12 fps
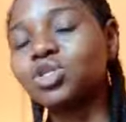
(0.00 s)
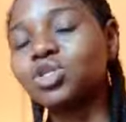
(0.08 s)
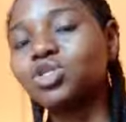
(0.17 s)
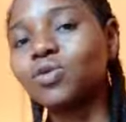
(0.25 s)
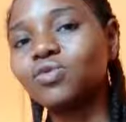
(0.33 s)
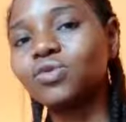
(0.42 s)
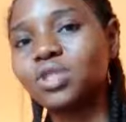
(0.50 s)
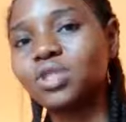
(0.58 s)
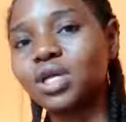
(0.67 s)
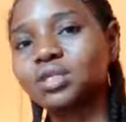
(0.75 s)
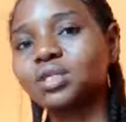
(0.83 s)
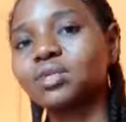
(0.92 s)
Make sure you
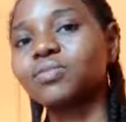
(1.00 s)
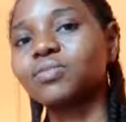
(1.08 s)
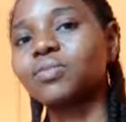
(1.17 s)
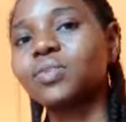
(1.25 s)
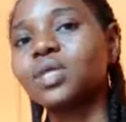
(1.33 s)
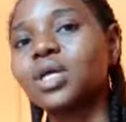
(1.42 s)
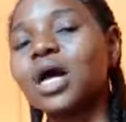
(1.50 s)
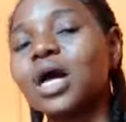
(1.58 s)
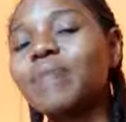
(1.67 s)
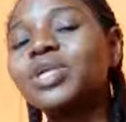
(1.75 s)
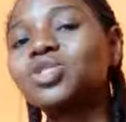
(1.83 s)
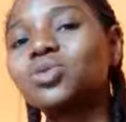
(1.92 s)
implement every of
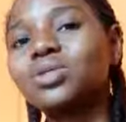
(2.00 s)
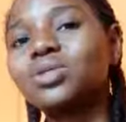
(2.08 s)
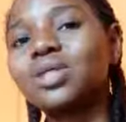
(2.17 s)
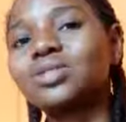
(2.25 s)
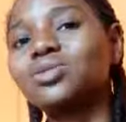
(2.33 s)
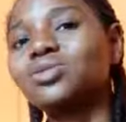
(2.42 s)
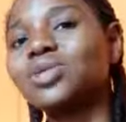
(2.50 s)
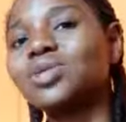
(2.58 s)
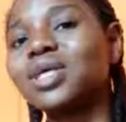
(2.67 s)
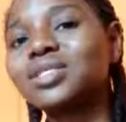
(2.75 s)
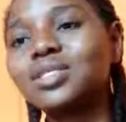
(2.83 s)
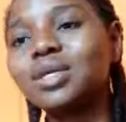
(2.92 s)
those plans that
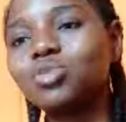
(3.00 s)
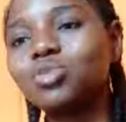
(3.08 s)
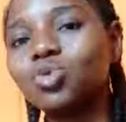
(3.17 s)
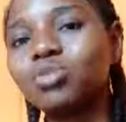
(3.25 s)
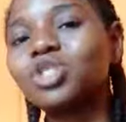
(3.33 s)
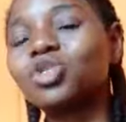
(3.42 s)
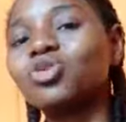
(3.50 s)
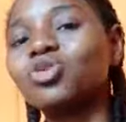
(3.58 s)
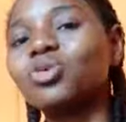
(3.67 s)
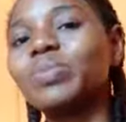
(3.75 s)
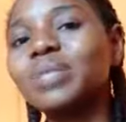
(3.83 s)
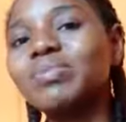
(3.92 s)
you have put down.